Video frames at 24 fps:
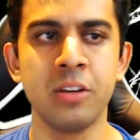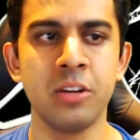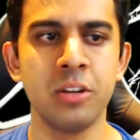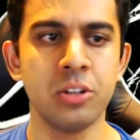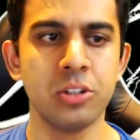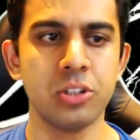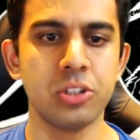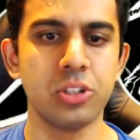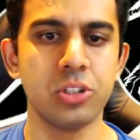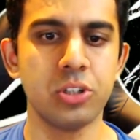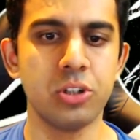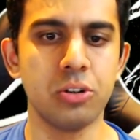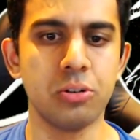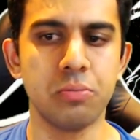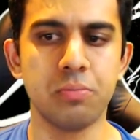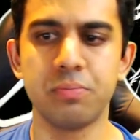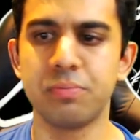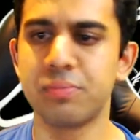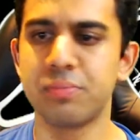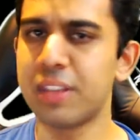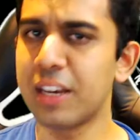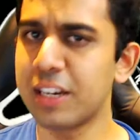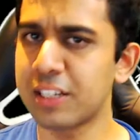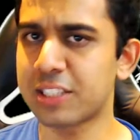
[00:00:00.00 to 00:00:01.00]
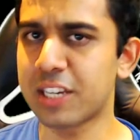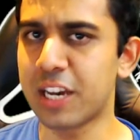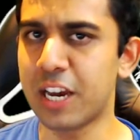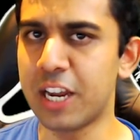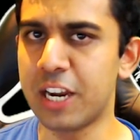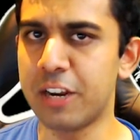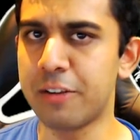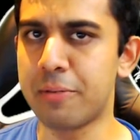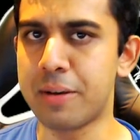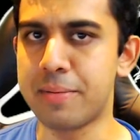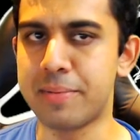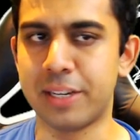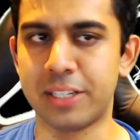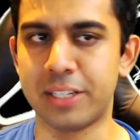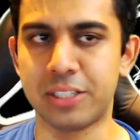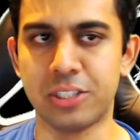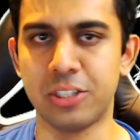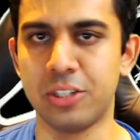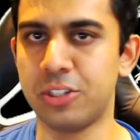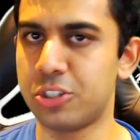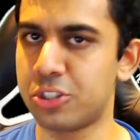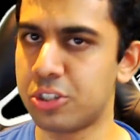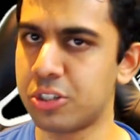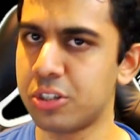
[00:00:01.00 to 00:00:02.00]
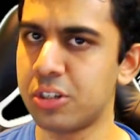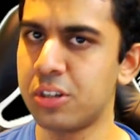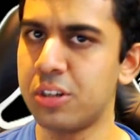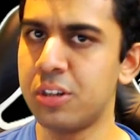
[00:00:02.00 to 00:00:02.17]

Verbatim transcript: So that's kind of my message.